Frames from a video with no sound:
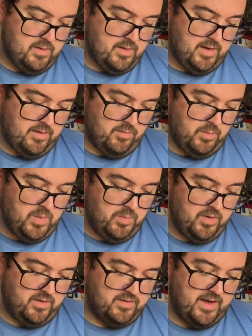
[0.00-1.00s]
I don't
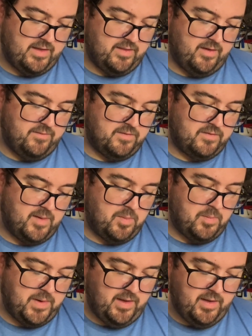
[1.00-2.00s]
remember exactly off the top of
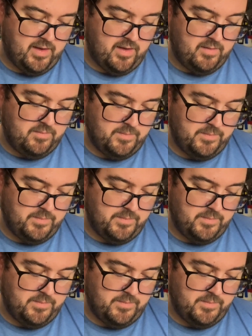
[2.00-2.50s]
my head.